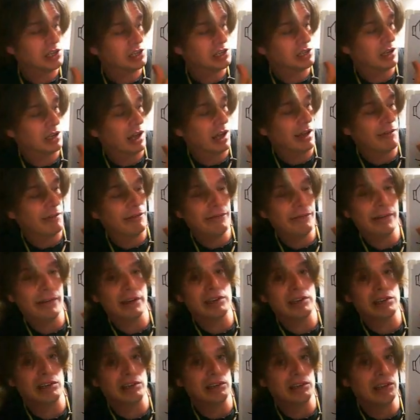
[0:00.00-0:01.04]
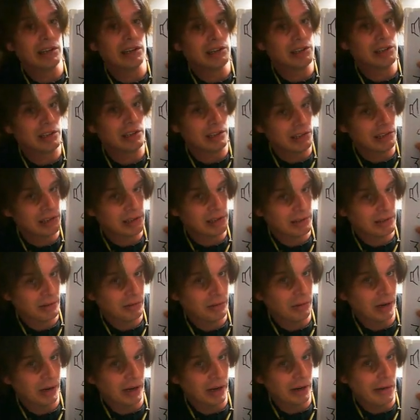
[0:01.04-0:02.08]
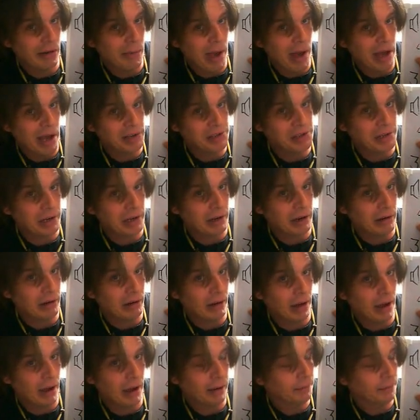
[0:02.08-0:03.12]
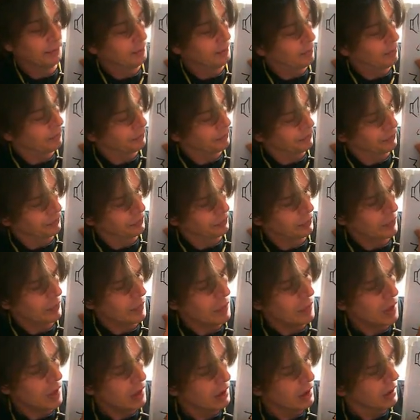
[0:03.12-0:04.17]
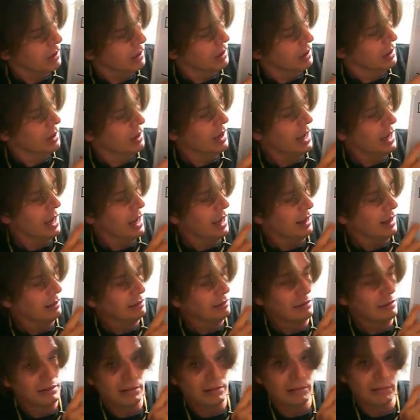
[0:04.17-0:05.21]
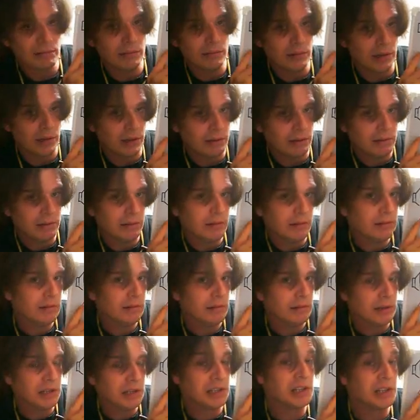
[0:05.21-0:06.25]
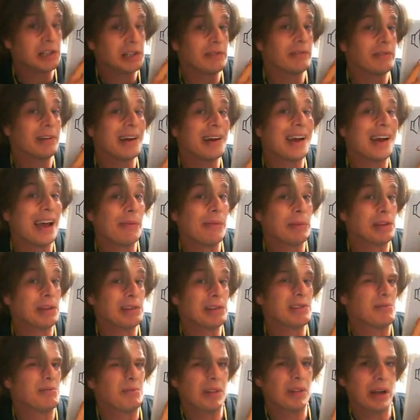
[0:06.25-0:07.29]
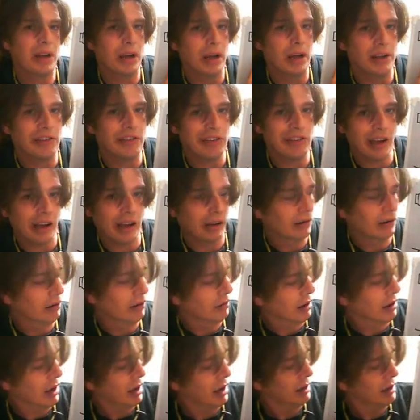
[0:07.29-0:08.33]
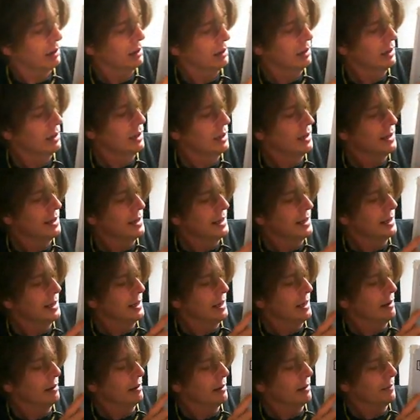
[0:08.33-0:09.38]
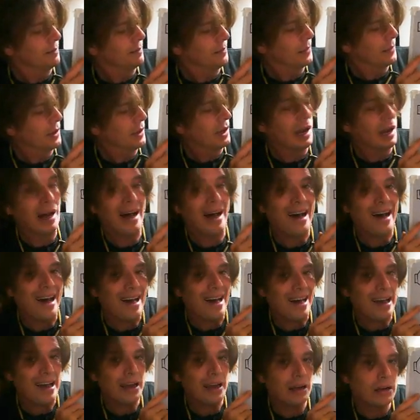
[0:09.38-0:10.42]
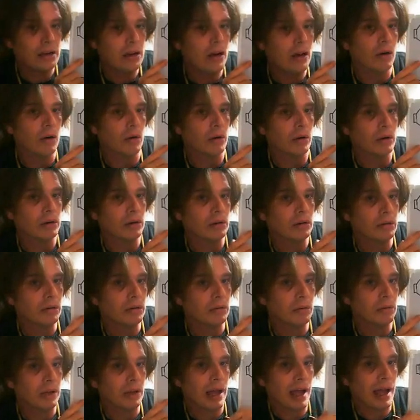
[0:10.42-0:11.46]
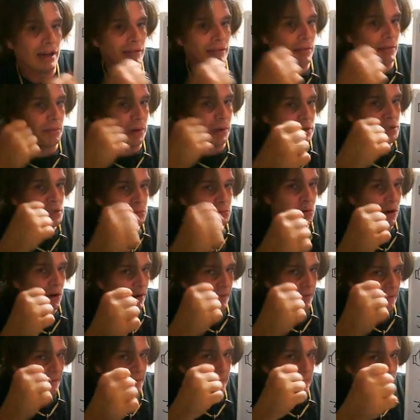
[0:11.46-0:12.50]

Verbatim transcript: is a fixed distance we're going to imagine here, okay? And the distance of time is a second, okay? Now, a high note will have a bunch more